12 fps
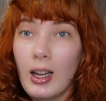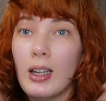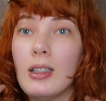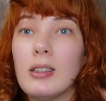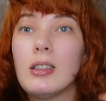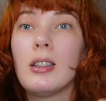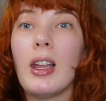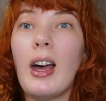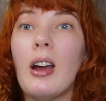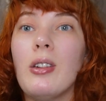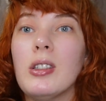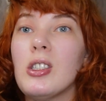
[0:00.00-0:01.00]
And the
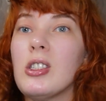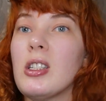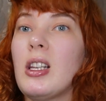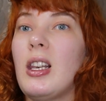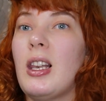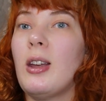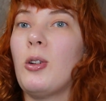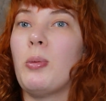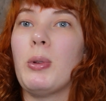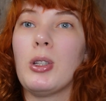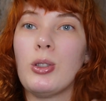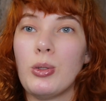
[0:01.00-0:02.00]
hair is just a little
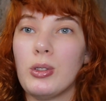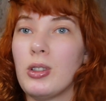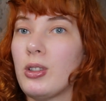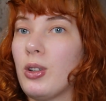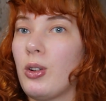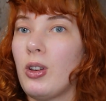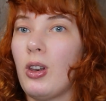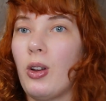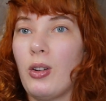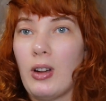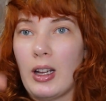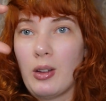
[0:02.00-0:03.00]
bit shorter, not a
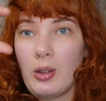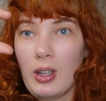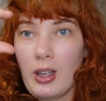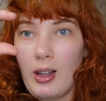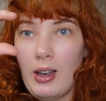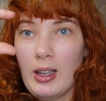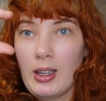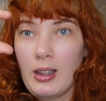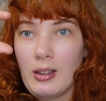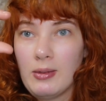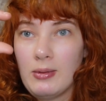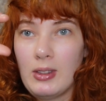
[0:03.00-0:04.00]
lot. I only cut like
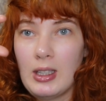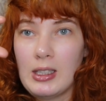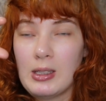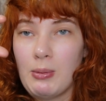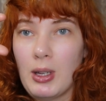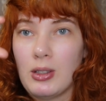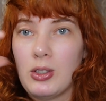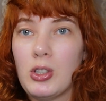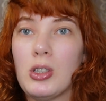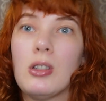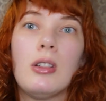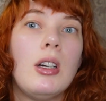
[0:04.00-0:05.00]
this
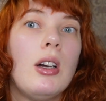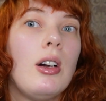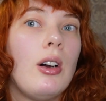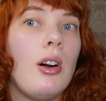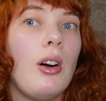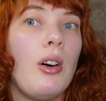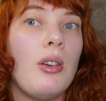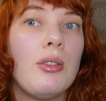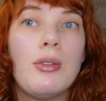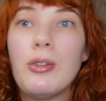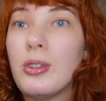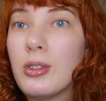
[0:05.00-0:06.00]
much off.
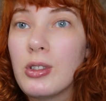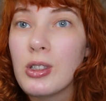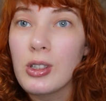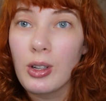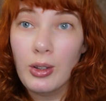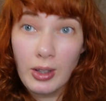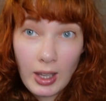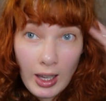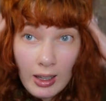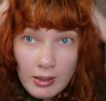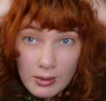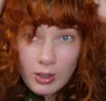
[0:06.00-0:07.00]
So yeah,
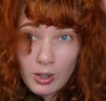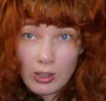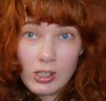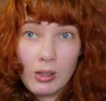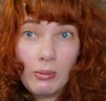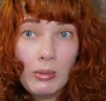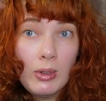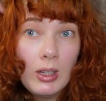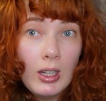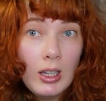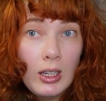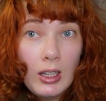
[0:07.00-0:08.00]
got some
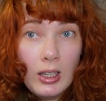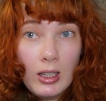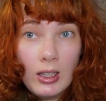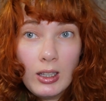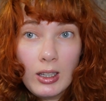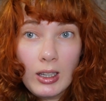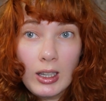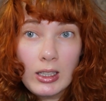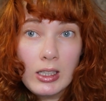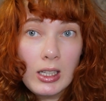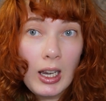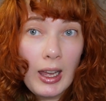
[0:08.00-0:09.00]

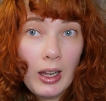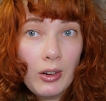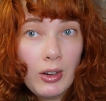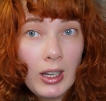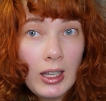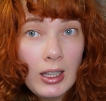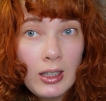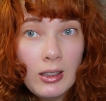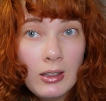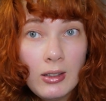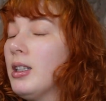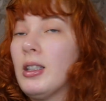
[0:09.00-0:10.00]
nice layering.
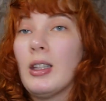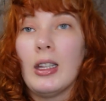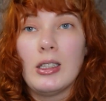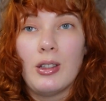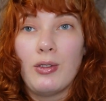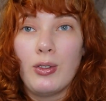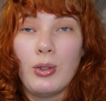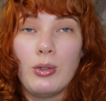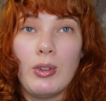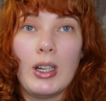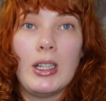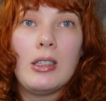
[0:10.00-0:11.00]
That's the food
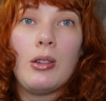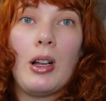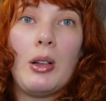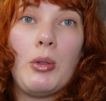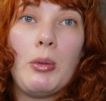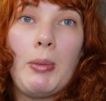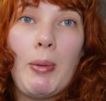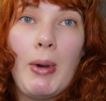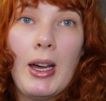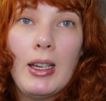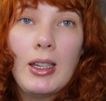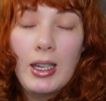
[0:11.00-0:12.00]
ready, so I will be
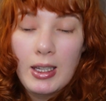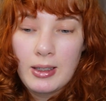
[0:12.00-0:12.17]
back.